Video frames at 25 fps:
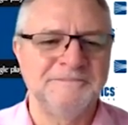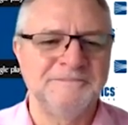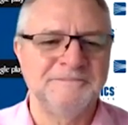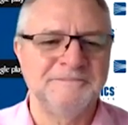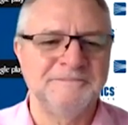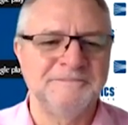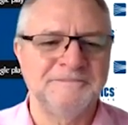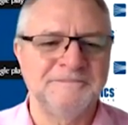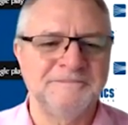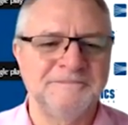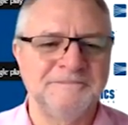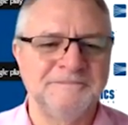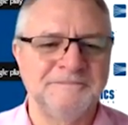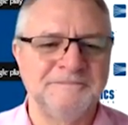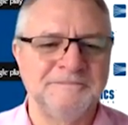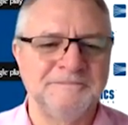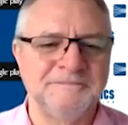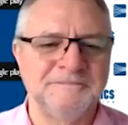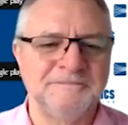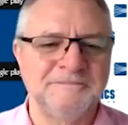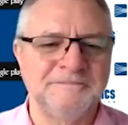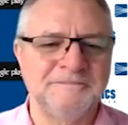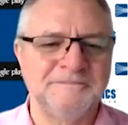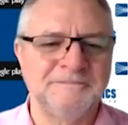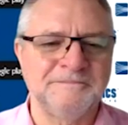
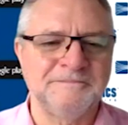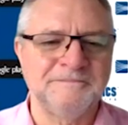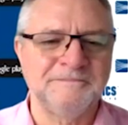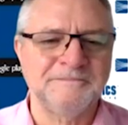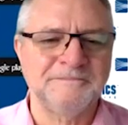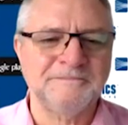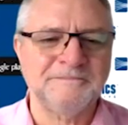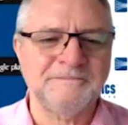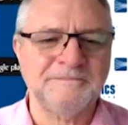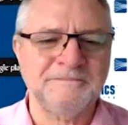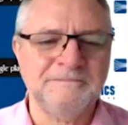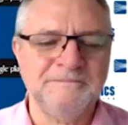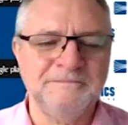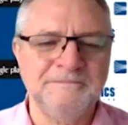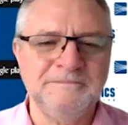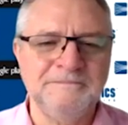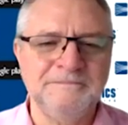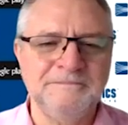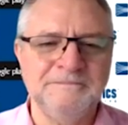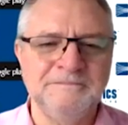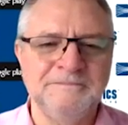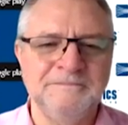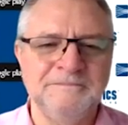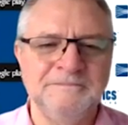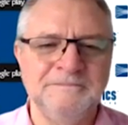
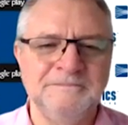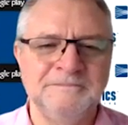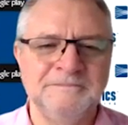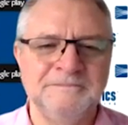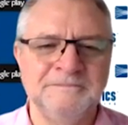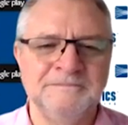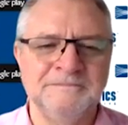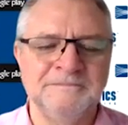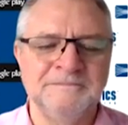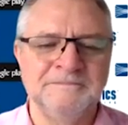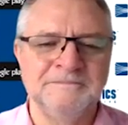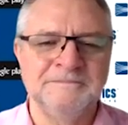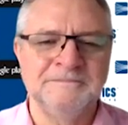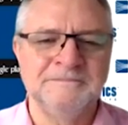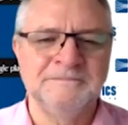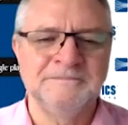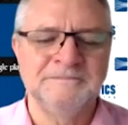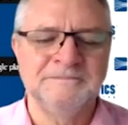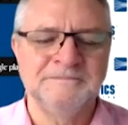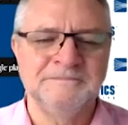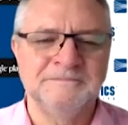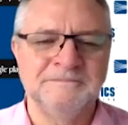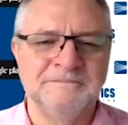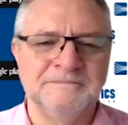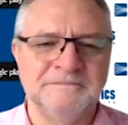
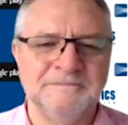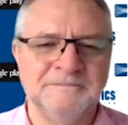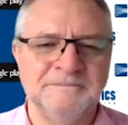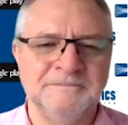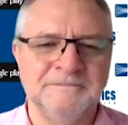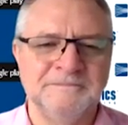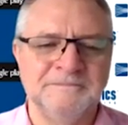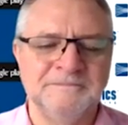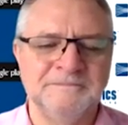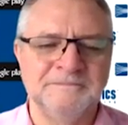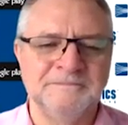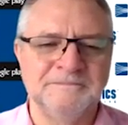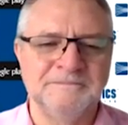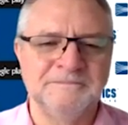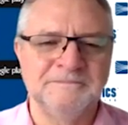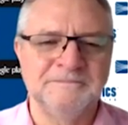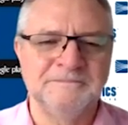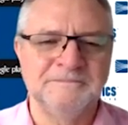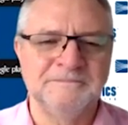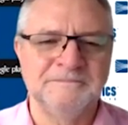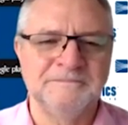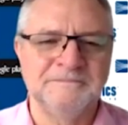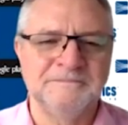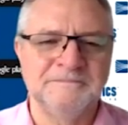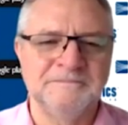
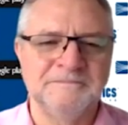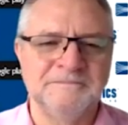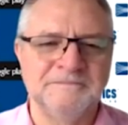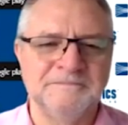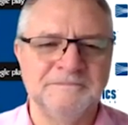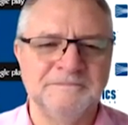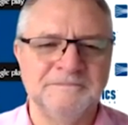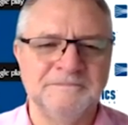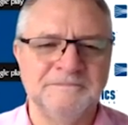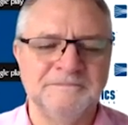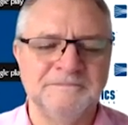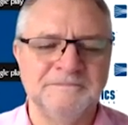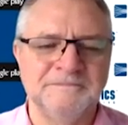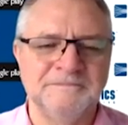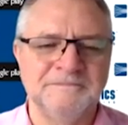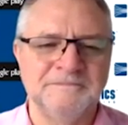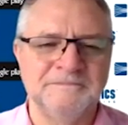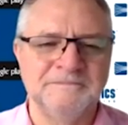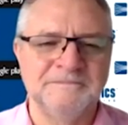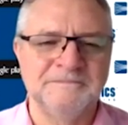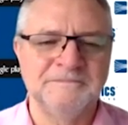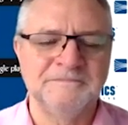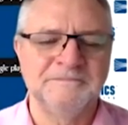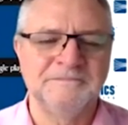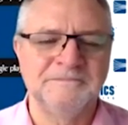
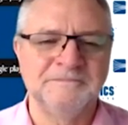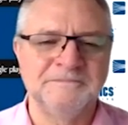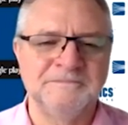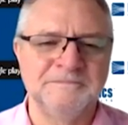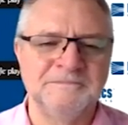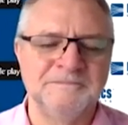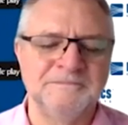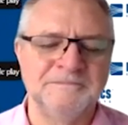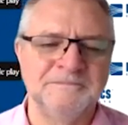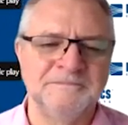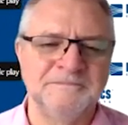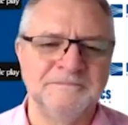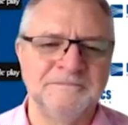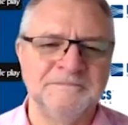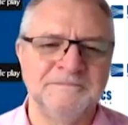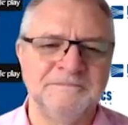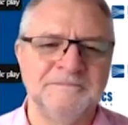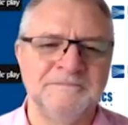(not speaking)